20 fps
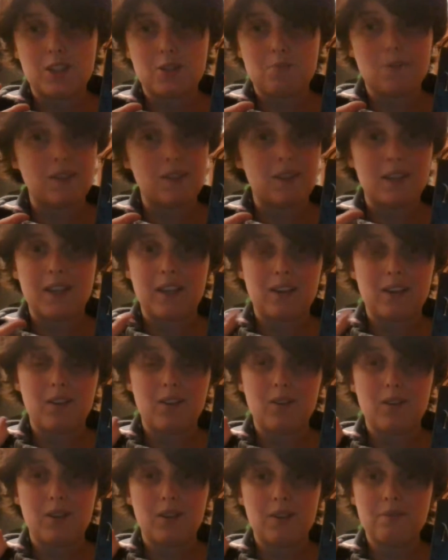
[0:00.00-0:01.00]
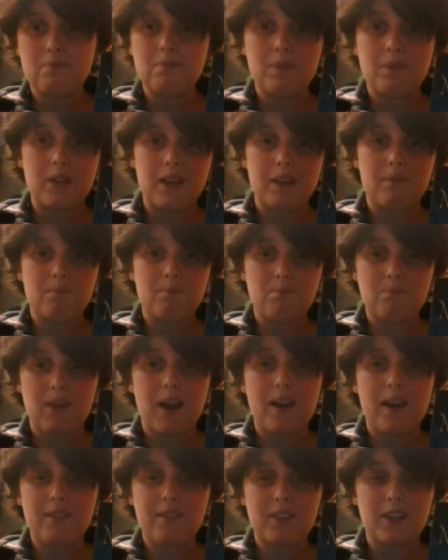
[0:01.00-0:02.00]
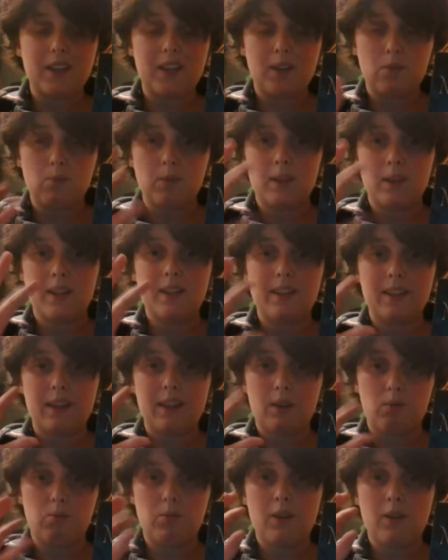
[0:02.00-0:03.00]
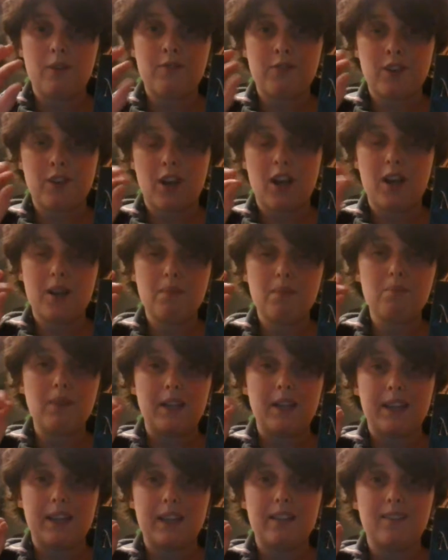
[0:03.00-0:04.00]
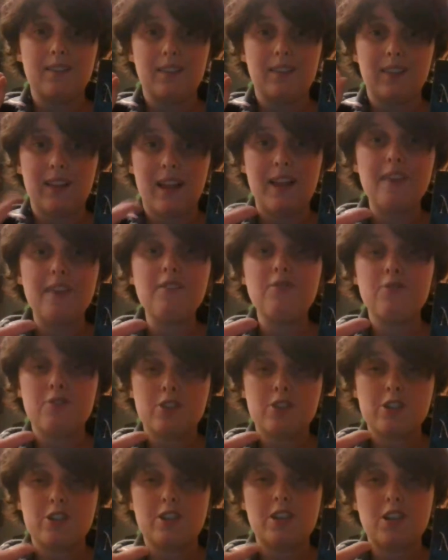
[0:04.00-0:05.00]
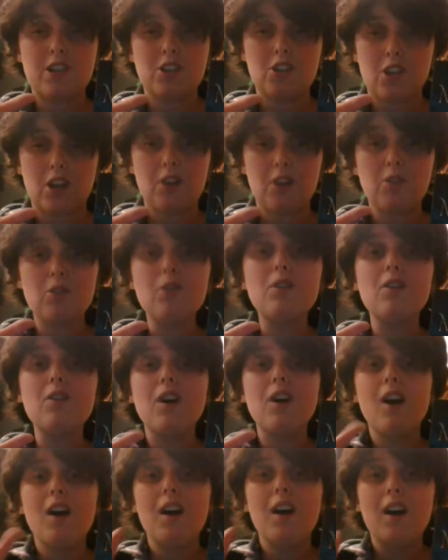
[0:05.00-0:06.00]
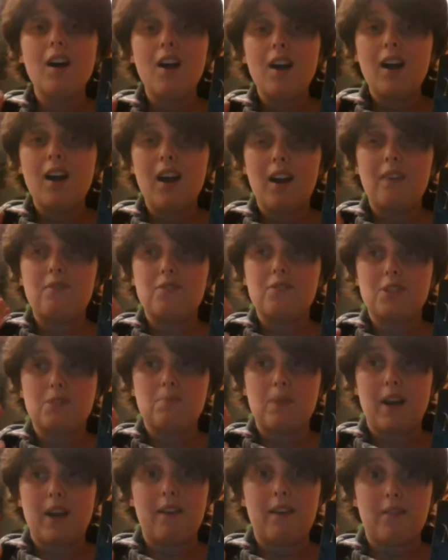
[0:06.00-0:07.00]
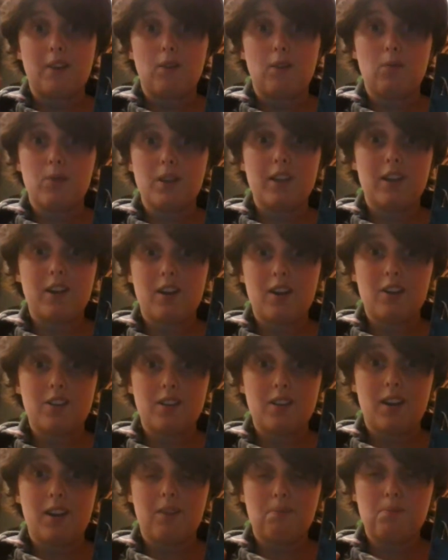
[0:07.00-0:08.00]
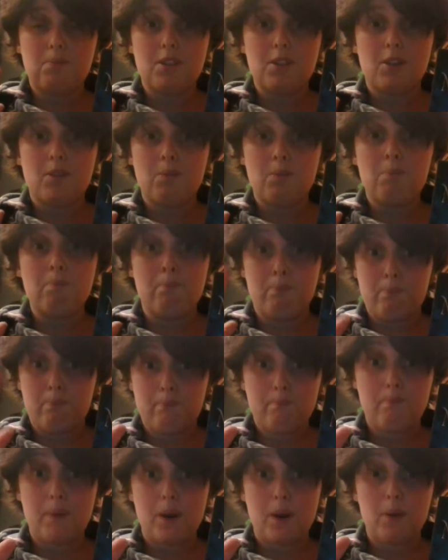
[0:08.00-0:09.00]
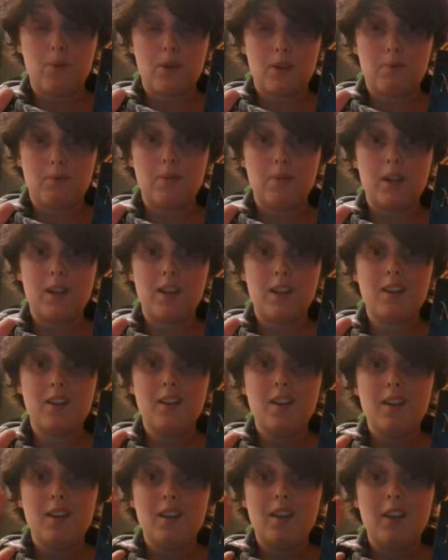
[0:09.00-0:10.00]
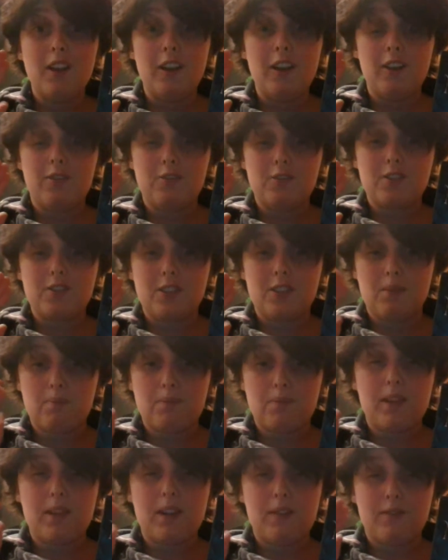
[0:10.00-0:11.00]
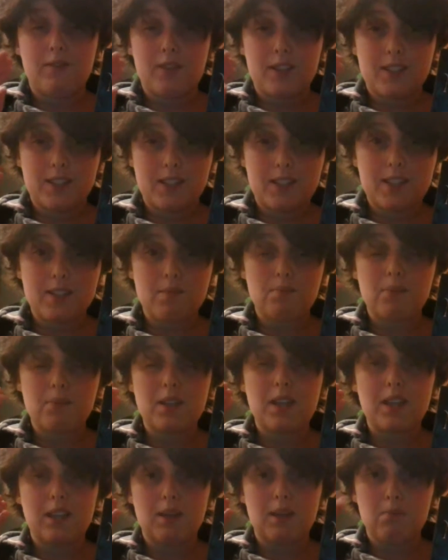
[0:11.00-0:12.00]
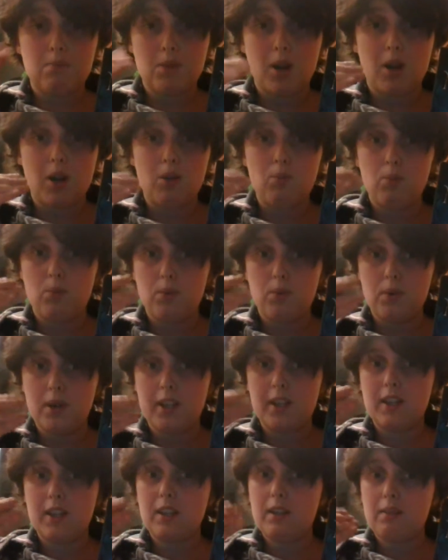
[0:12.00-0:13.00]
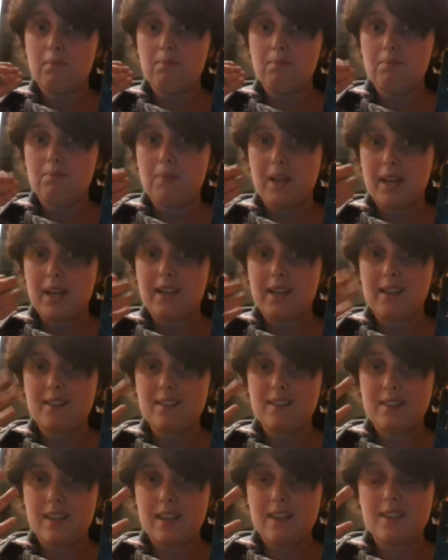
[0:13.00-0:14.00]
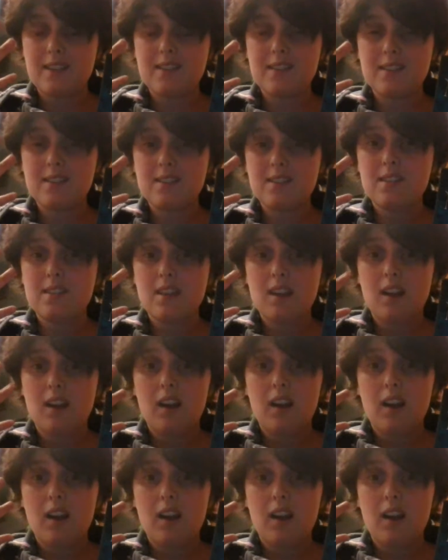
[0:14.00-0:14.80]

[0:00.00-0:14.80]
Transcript: there's been like I've been having a really like rough time like in life just in general. I've just been having a really hard time, so bear with me if I say something and I'm not really making sense.